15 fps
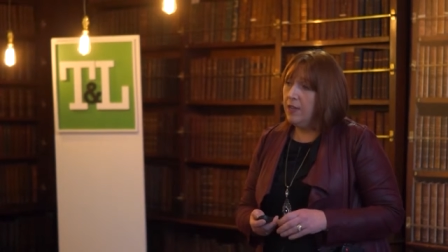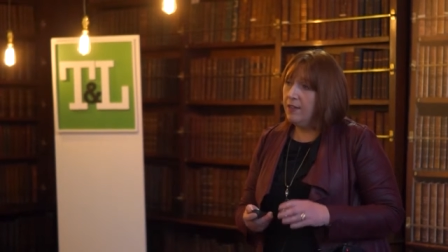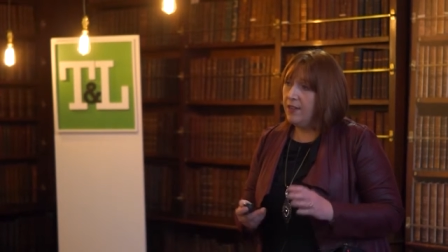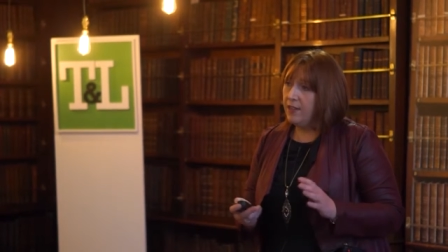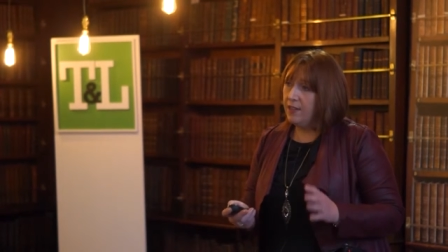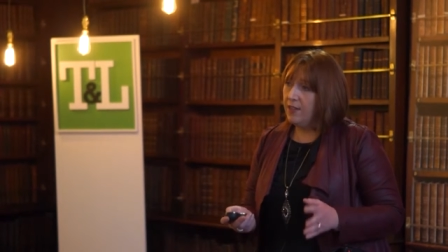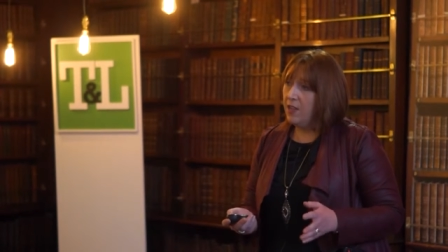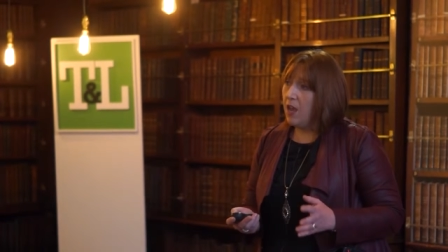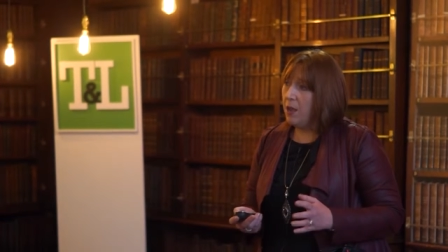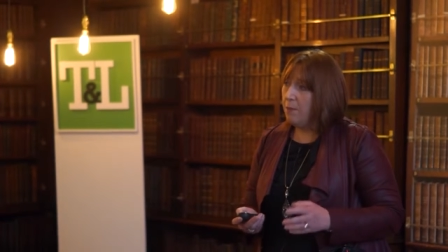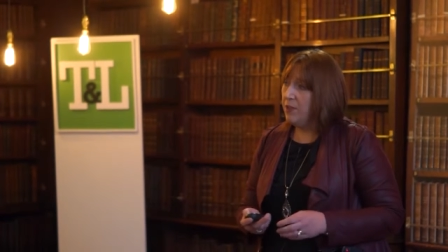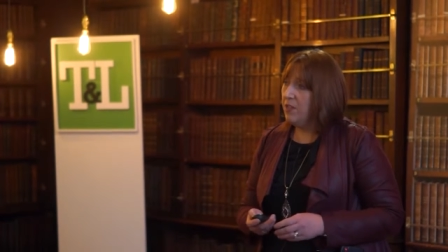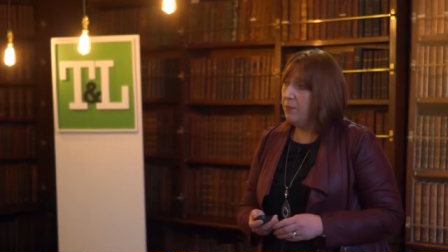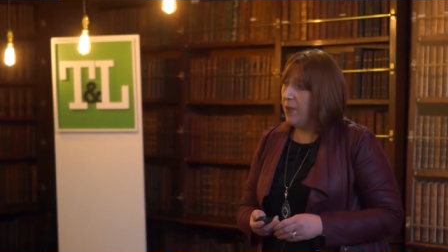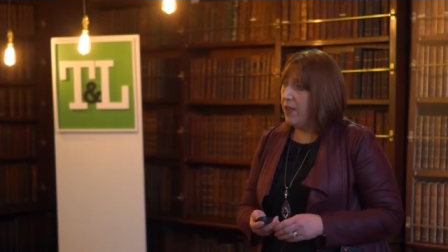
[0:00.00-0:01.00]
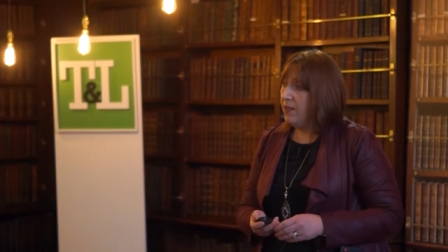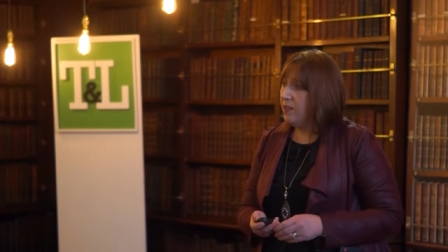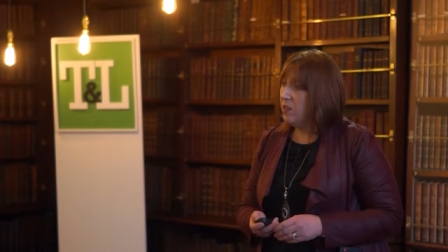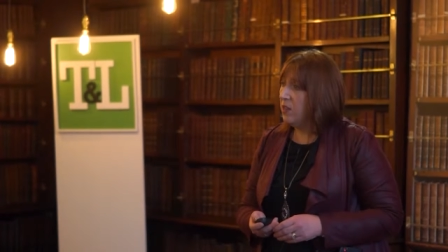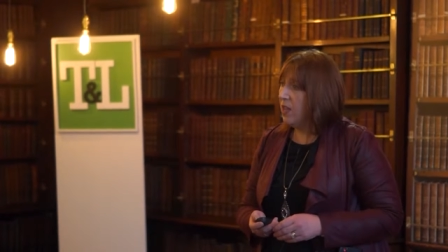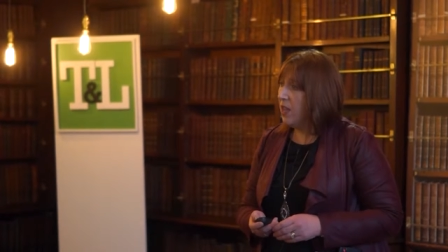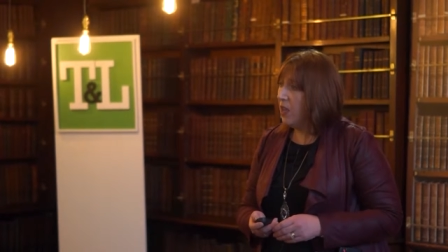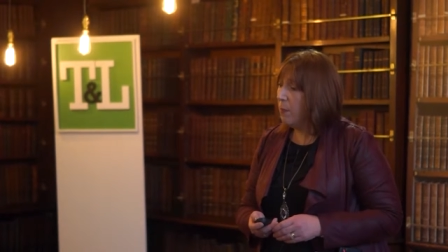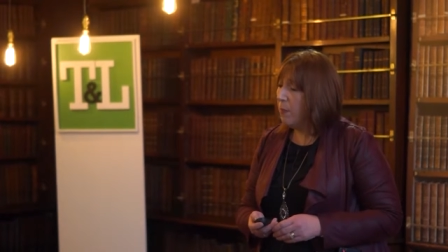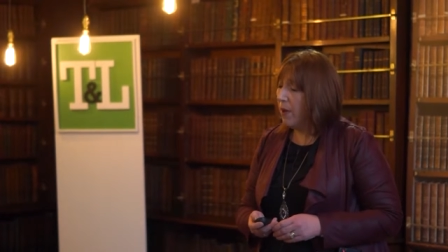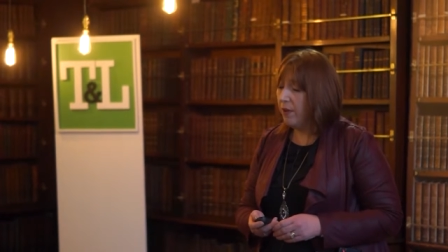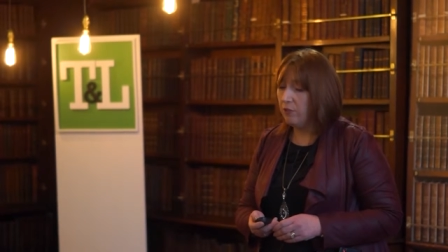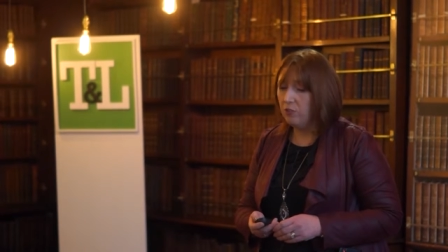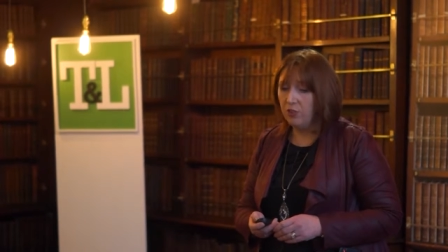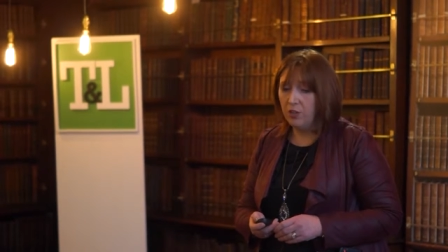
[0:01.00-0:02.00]
take the time and space to think
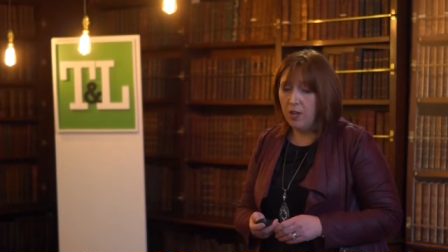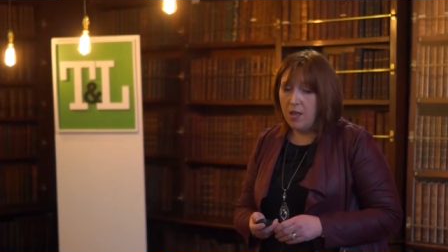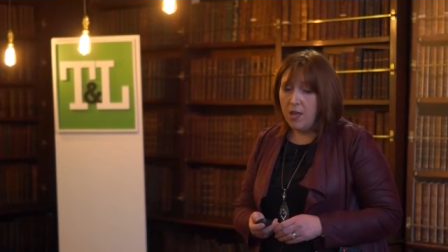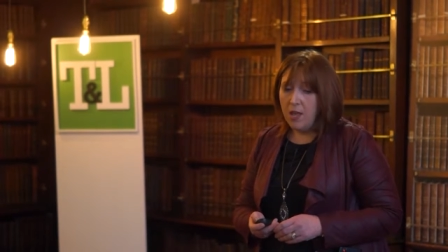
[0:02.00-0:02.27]
about